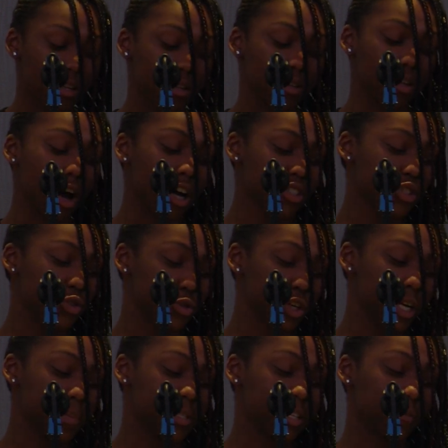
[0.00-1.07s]
Lost
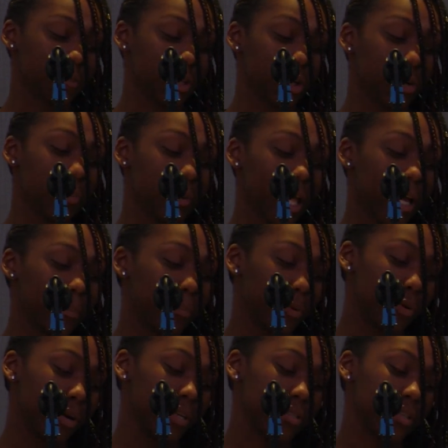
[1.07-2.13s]
dreams of little black
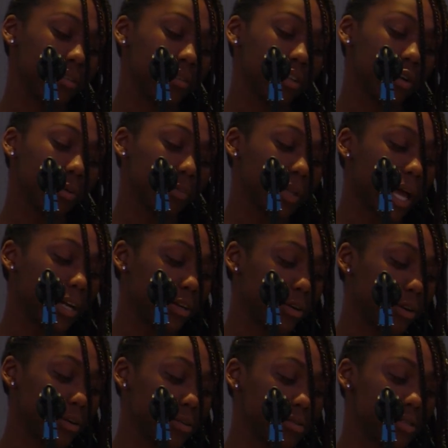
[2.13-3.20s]
boys and little black
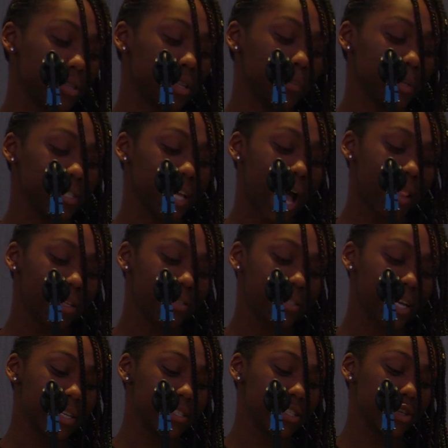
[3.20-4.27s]
girls, the metallic
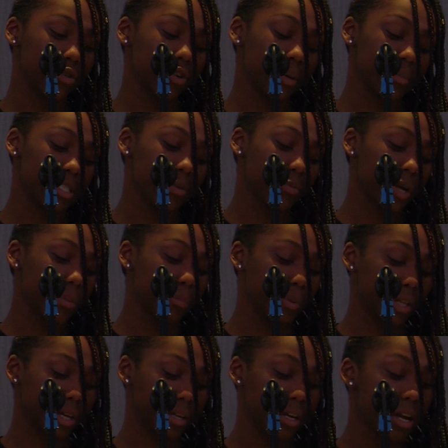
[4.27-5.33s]
tasting crimson red
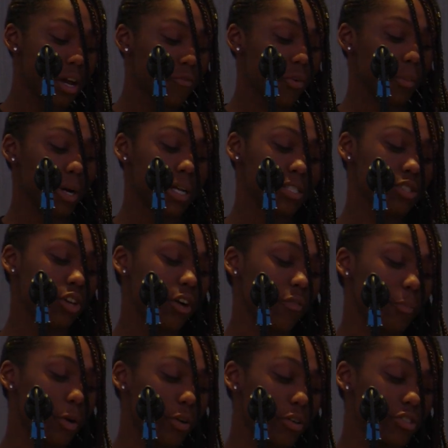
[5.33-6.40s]
blood from unsolved
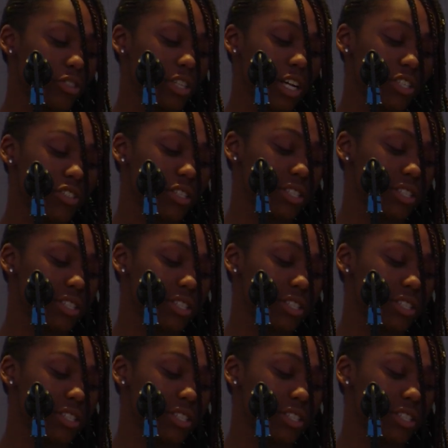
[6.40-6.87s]
murders touch the